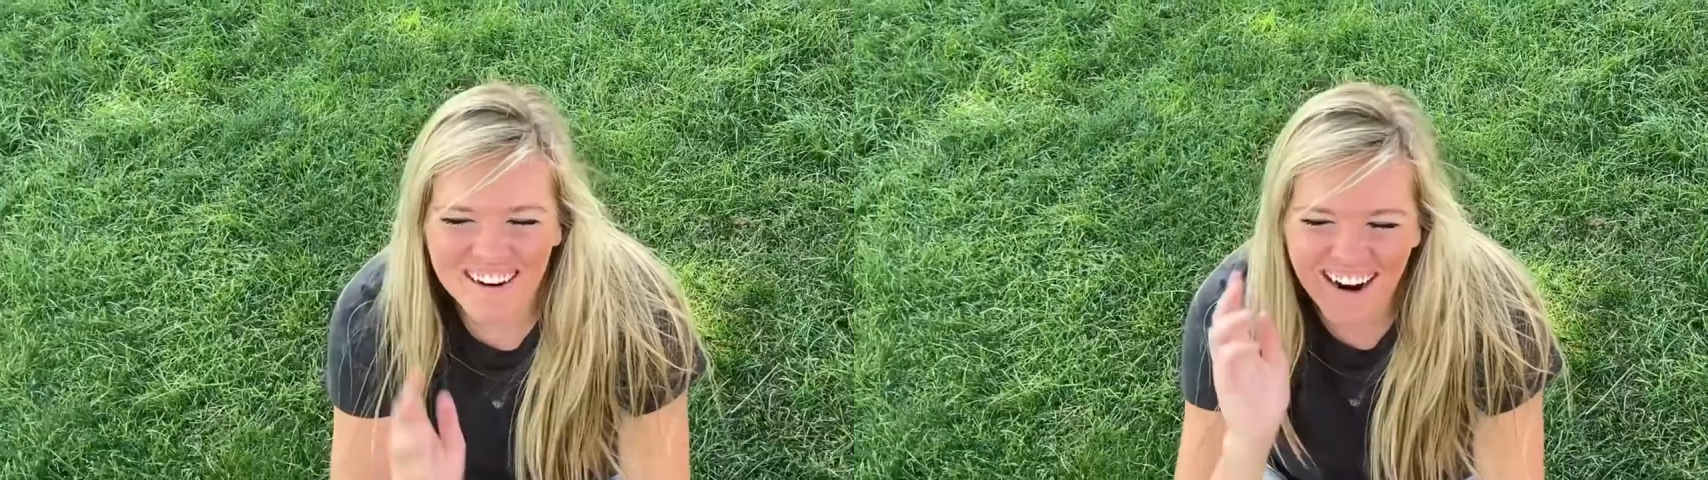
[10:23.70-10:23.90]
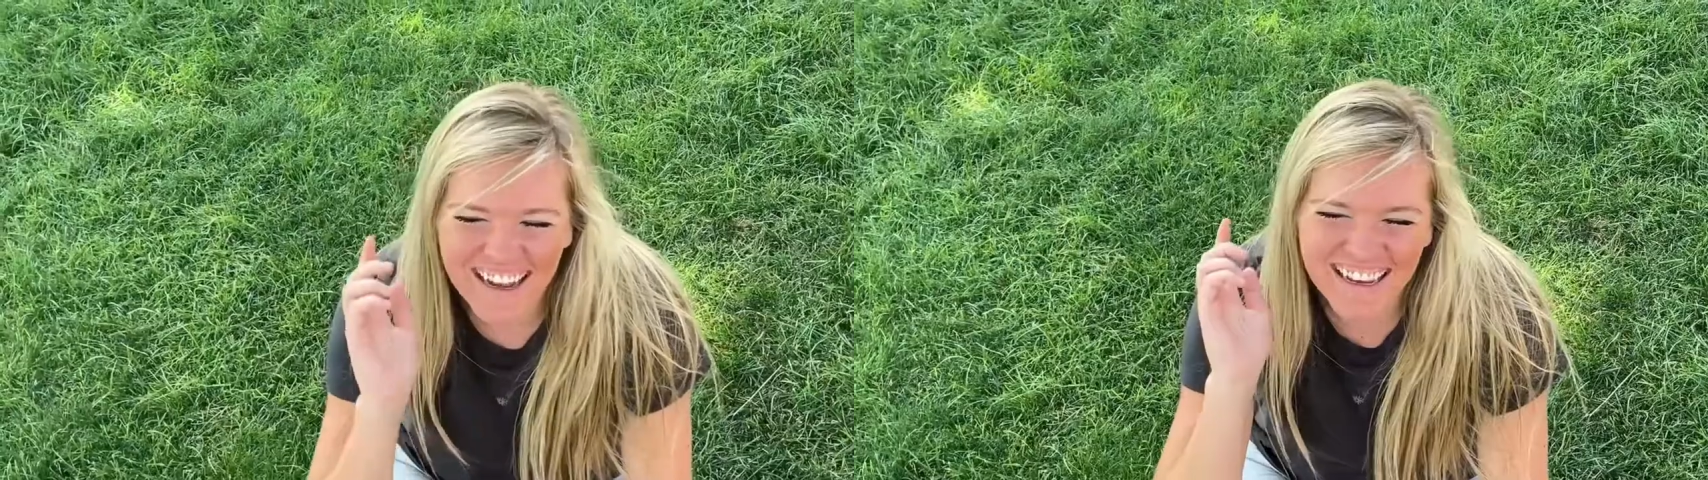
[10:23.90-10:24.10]

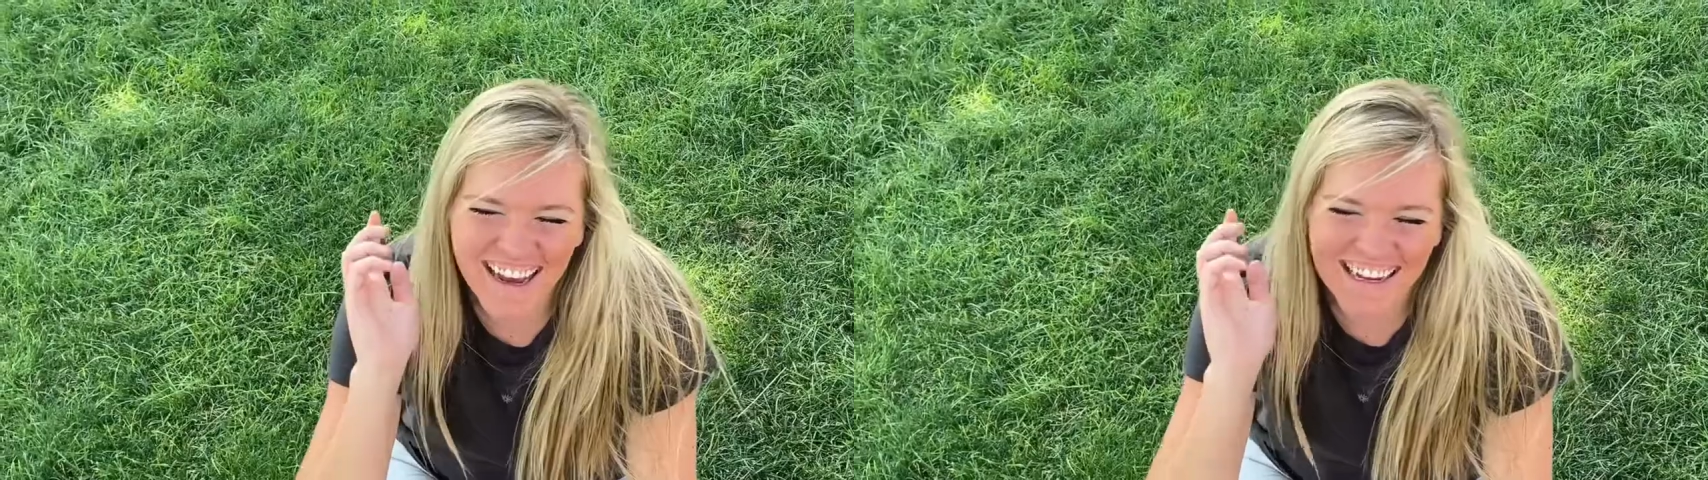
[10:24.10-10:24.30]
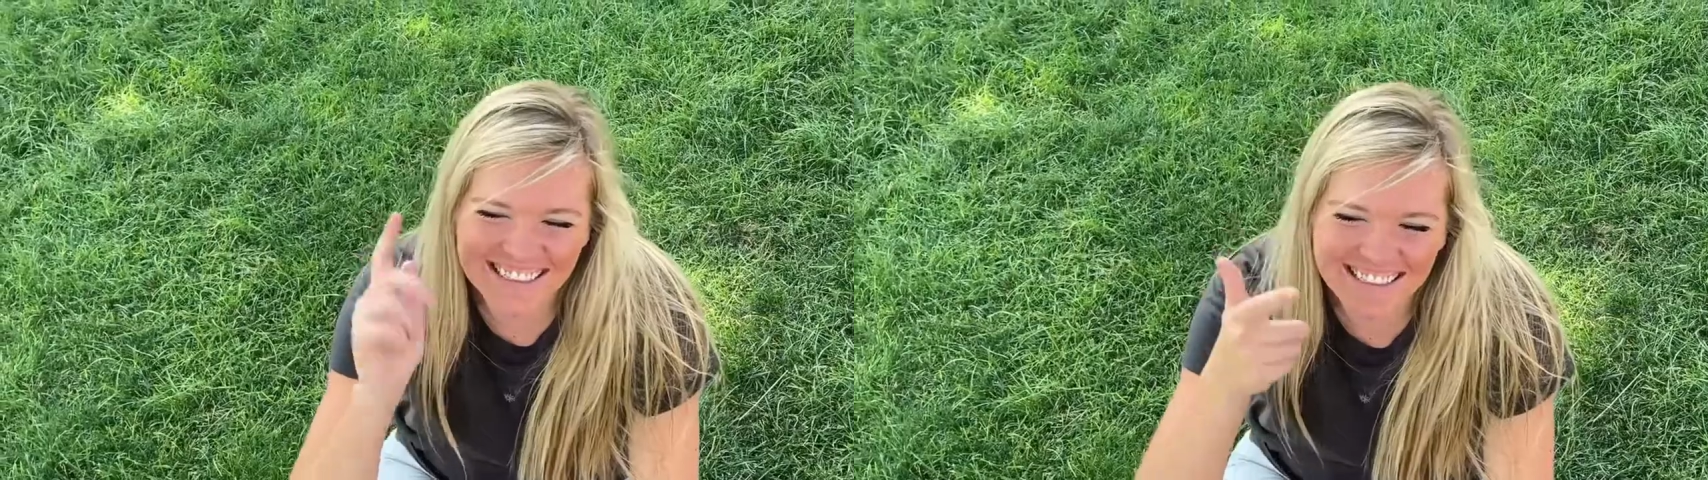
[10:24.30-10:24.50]
All right
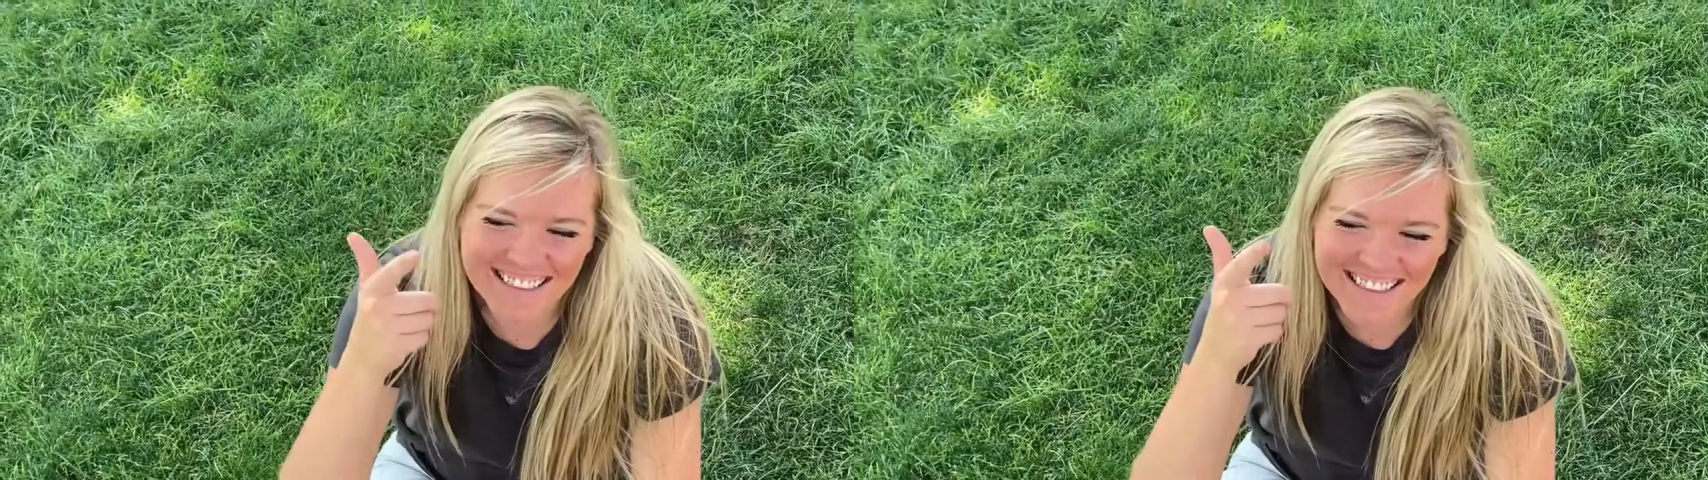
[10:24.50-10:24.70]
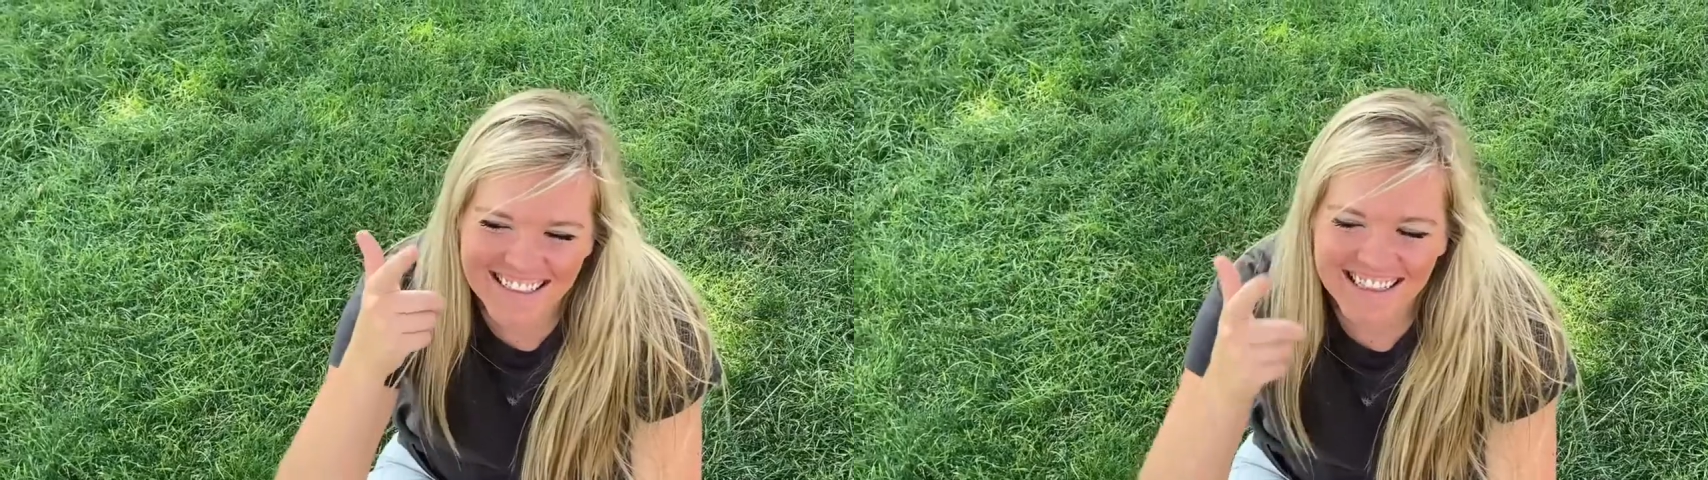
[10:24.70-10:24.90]

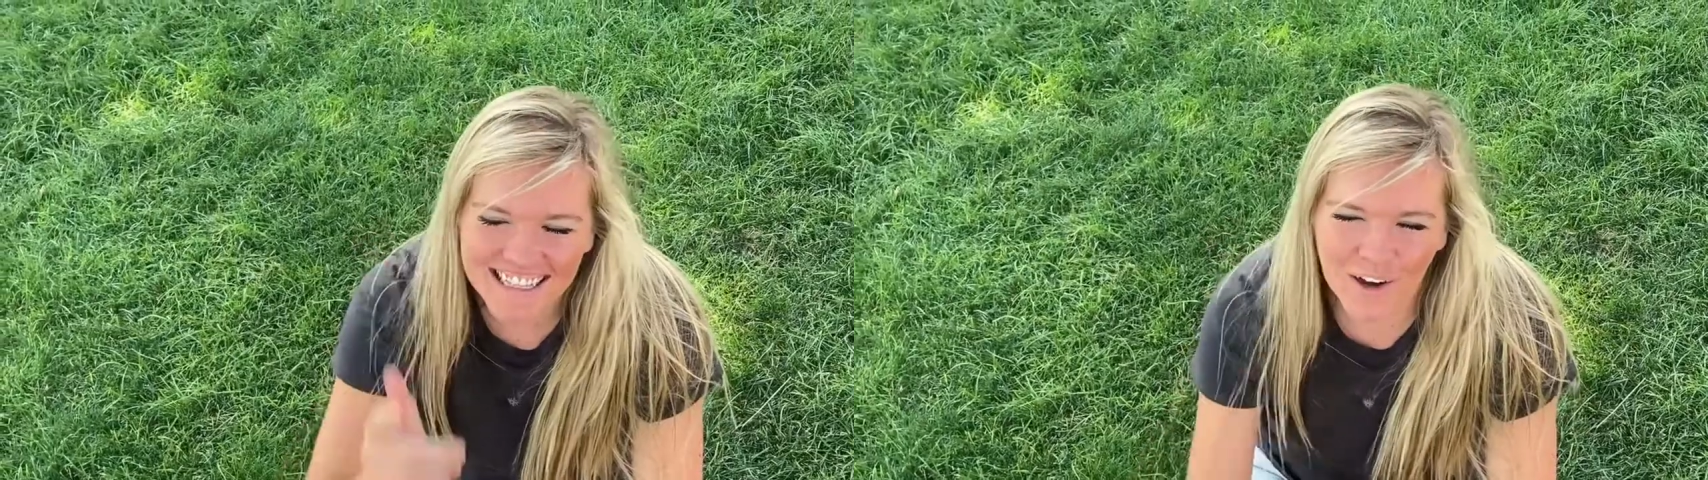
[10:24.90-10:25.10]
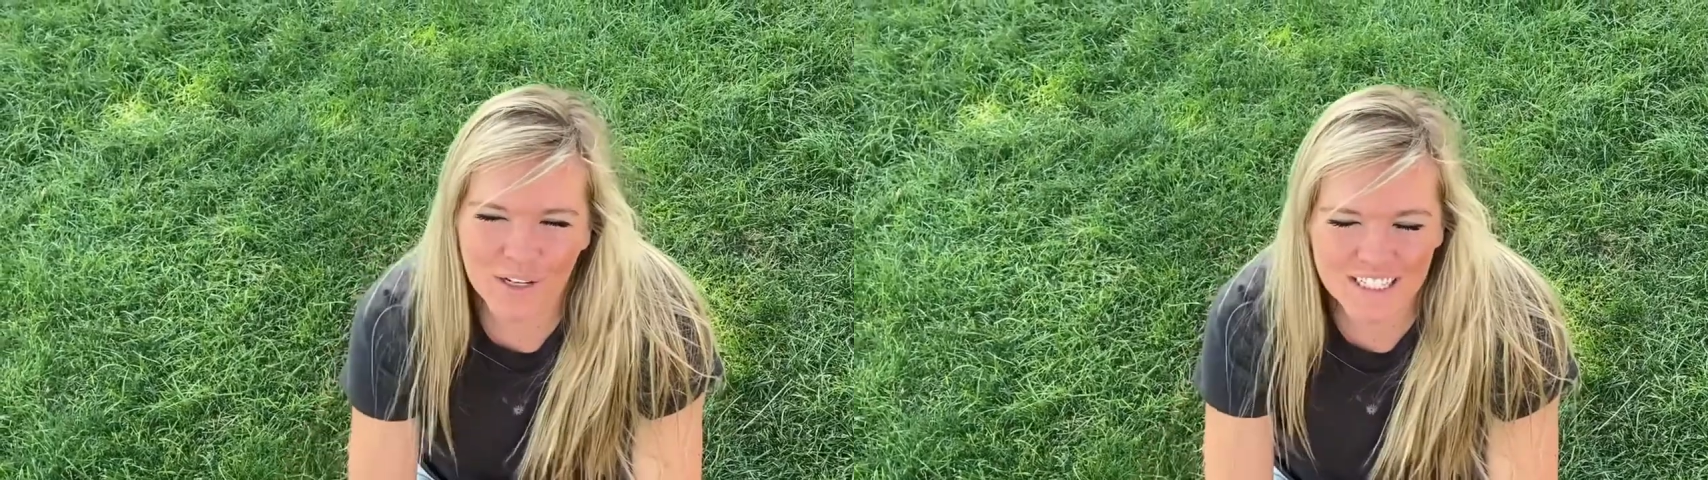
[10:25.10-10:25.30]
guys,
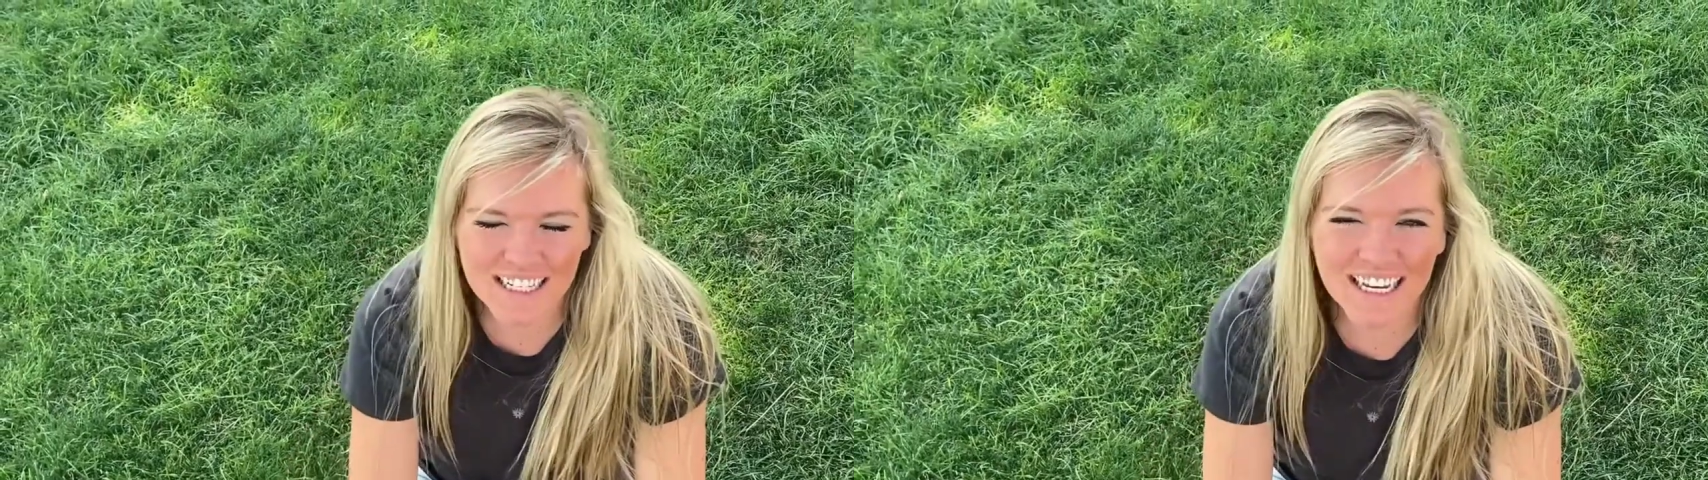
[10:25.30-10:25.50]
that was